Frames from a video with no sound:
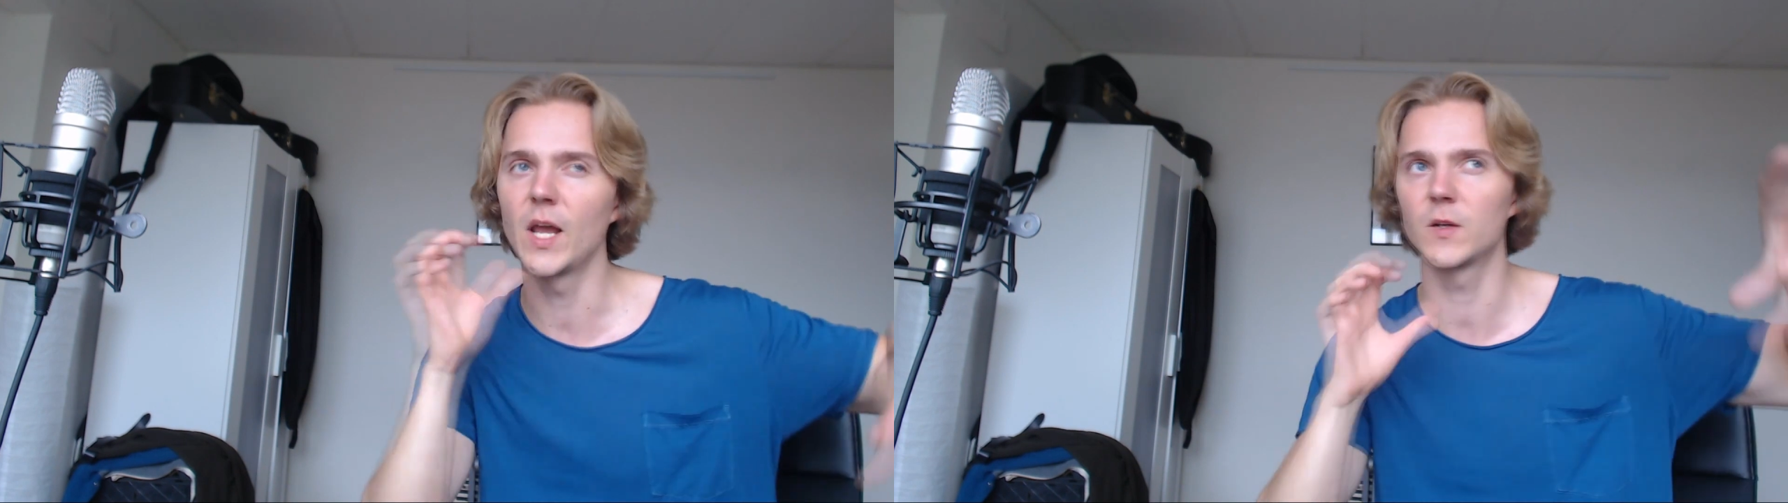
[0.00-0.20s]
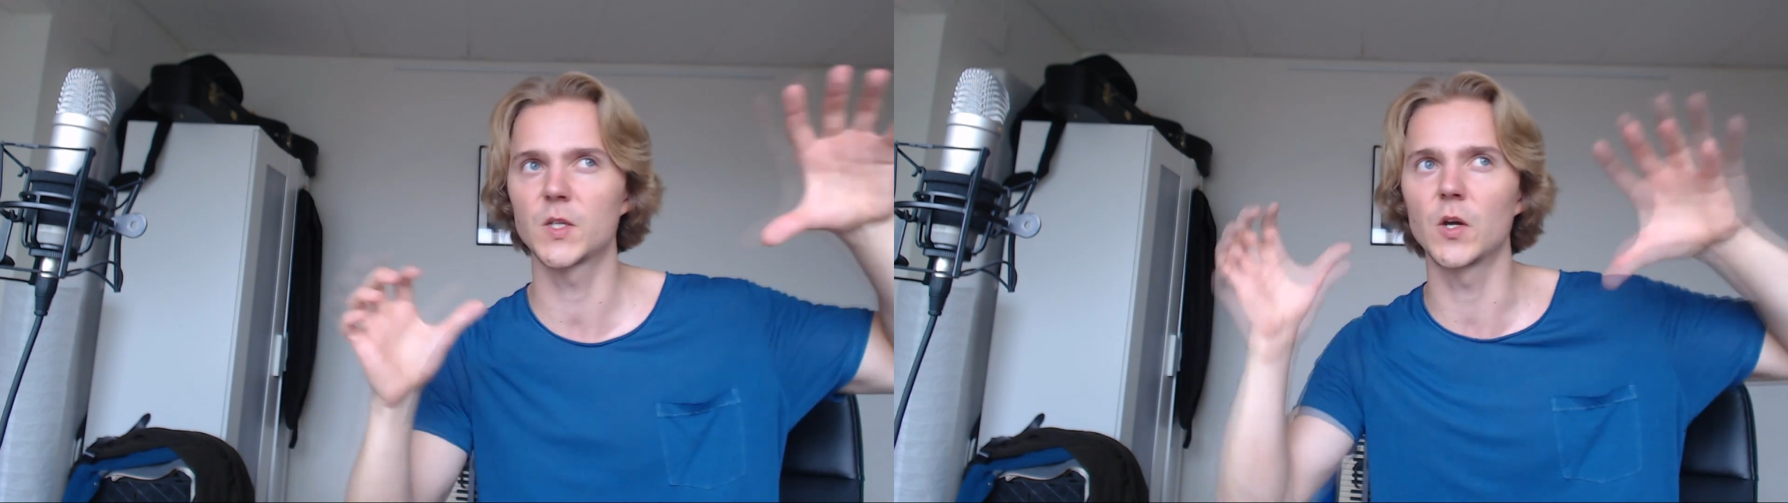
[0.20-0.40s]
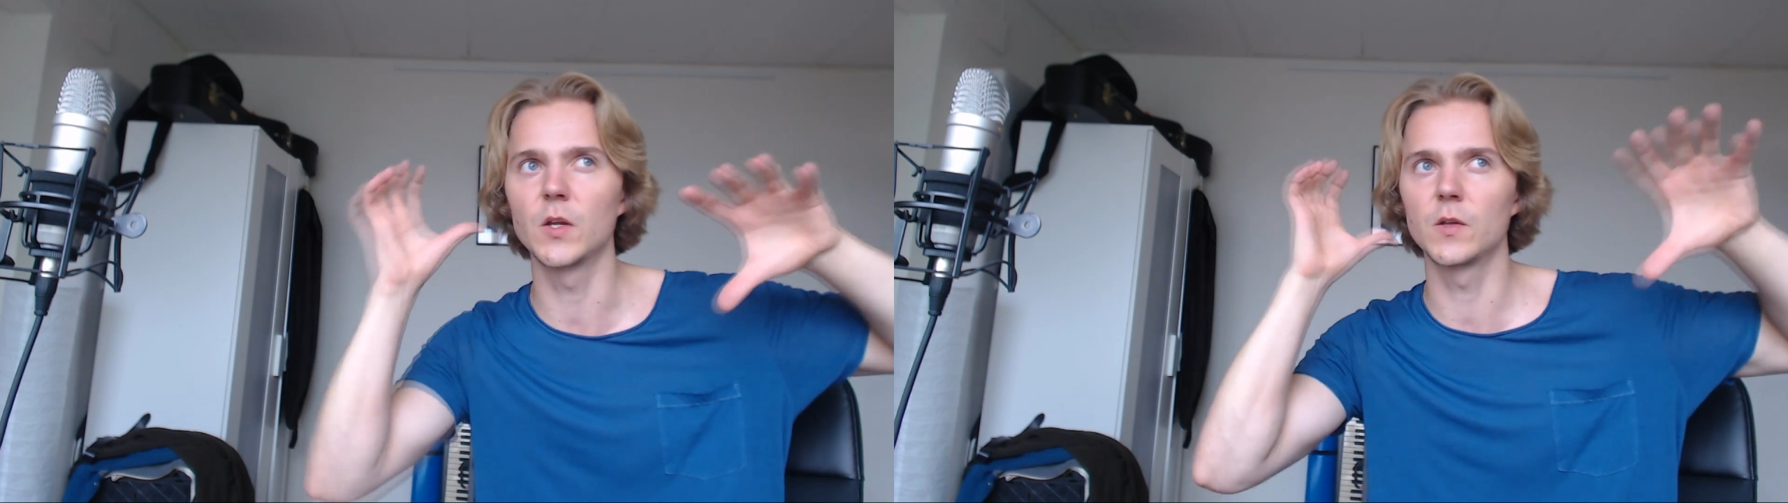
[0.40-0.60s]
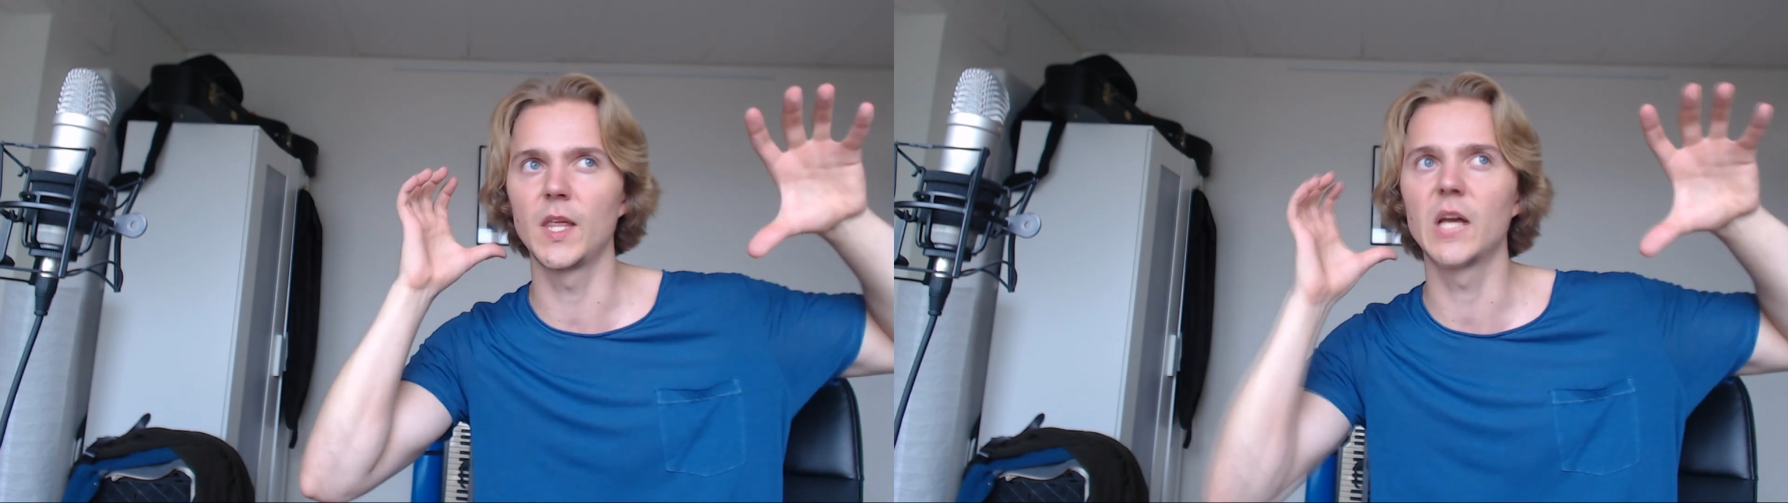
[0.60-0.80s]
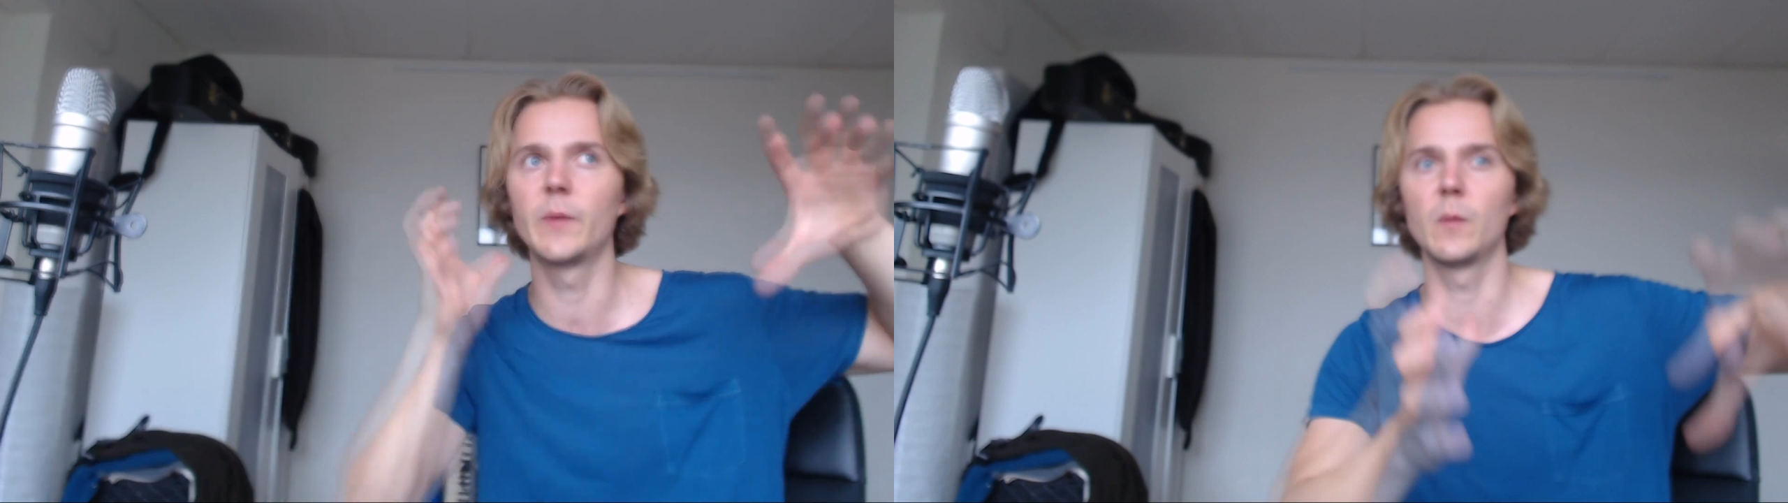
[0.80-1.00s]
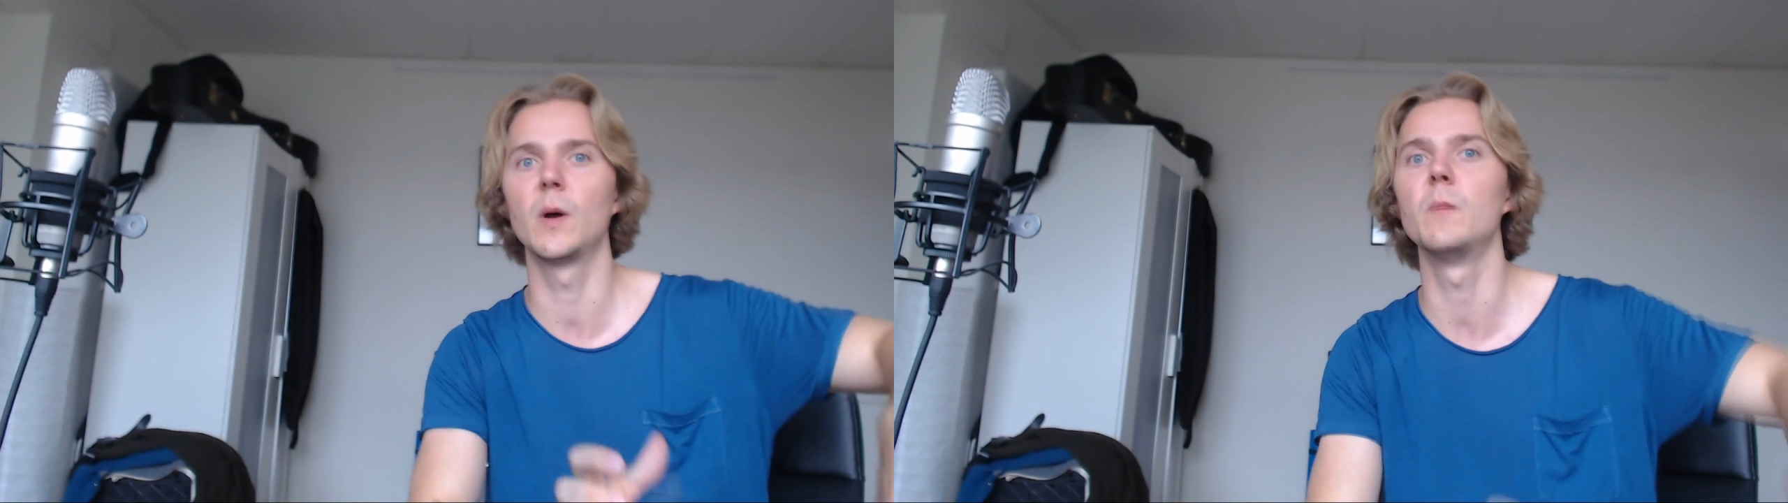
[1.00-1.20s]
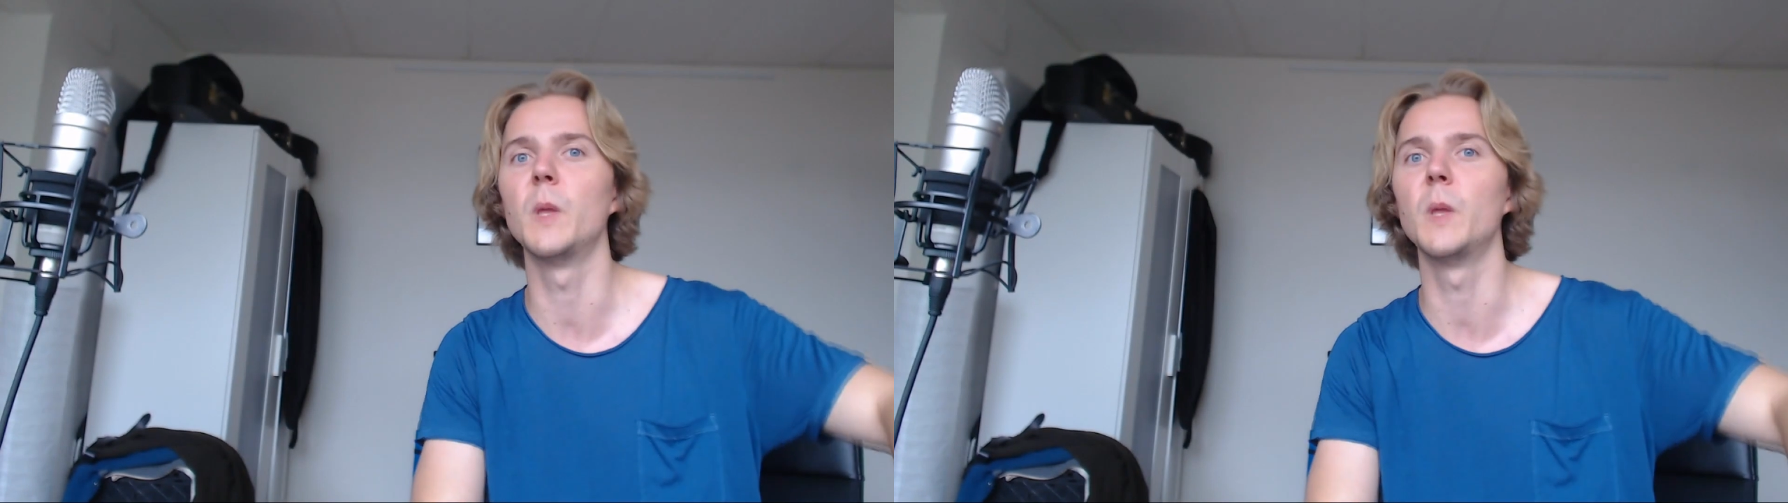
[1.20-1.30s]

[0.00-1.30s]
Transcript: now started to think about my